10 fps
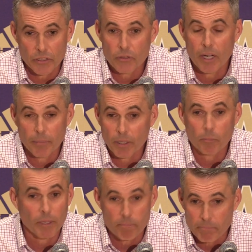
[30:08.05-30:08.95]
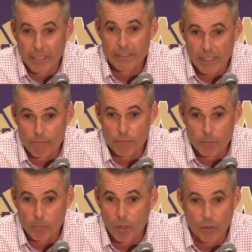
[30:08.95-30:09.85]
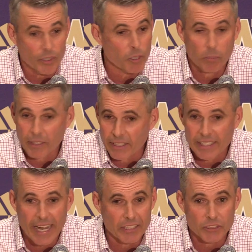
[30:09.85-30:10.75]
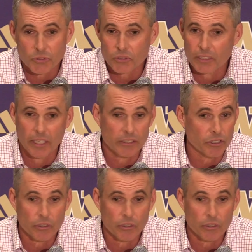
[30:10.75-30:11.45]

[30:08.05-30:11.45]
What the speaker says: Can you come here and play big time football? Can you play on a national stage?